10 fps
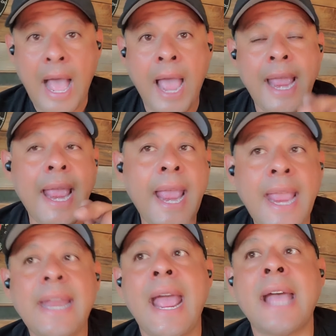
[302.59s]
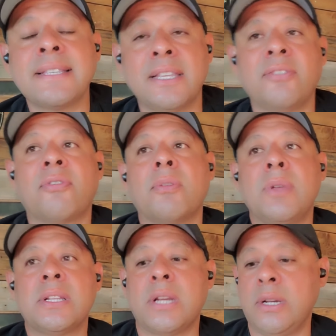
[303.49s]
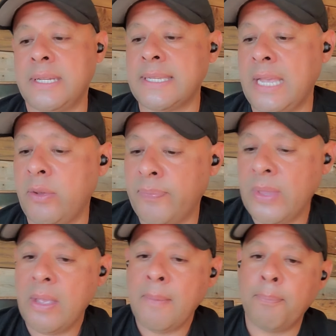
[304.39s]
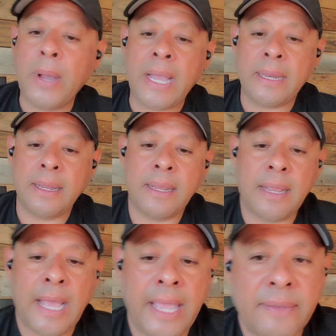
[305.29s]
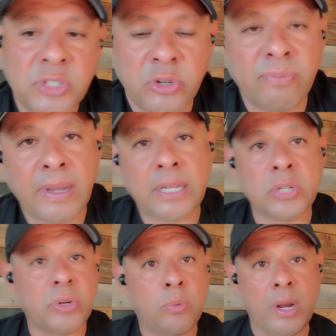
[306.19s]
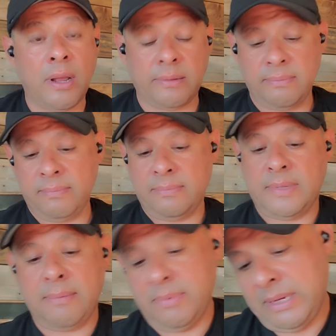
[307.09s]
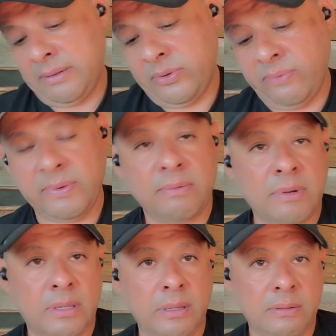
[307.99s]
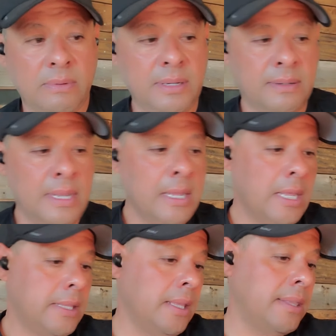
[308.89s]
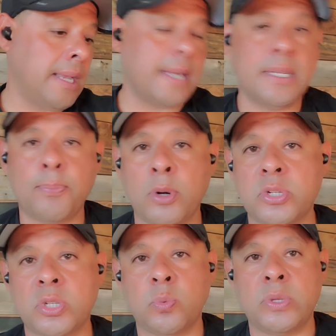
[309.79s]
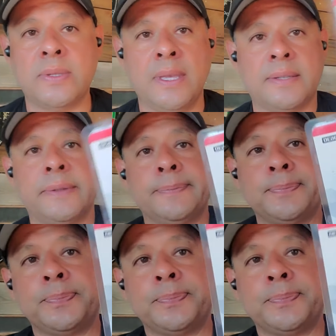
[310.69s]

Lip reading: I hate asking for a military discount, but I have served my country, and why not? I deserve it, I guess, right? The other thing I did purchase was this.